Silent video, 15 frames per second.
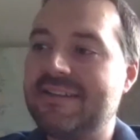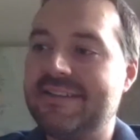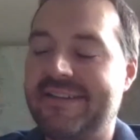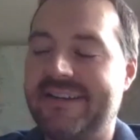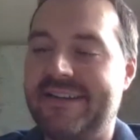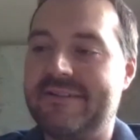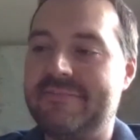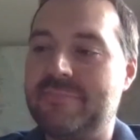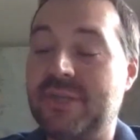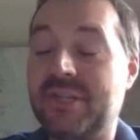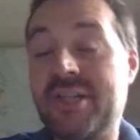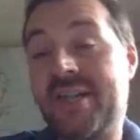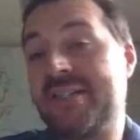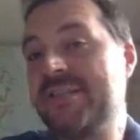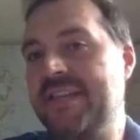But
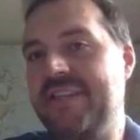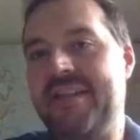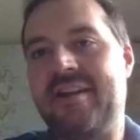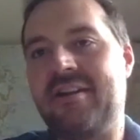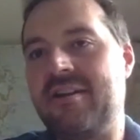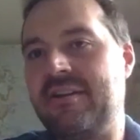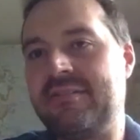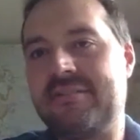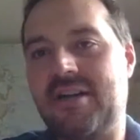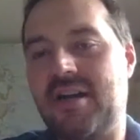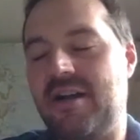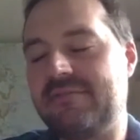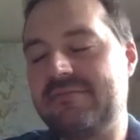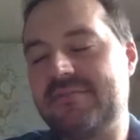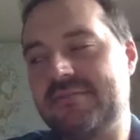luckily they're,
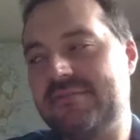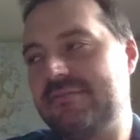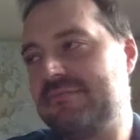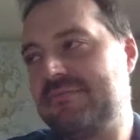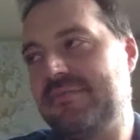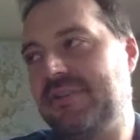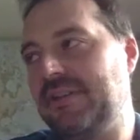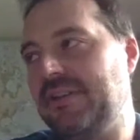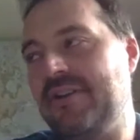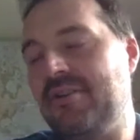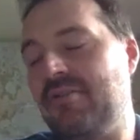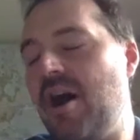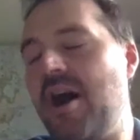you know,